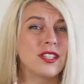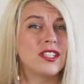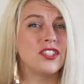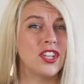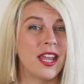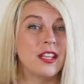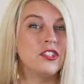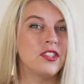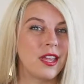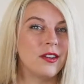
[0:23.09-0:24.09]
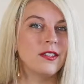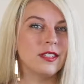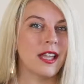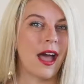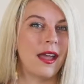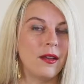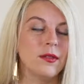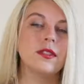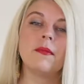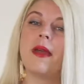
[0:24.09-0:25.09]
to change their style
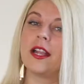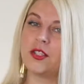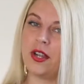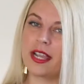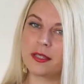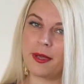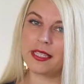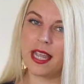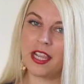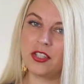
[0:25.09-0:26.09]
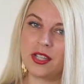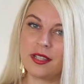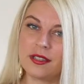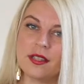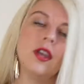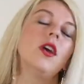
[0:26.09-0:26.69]
to match your expectations.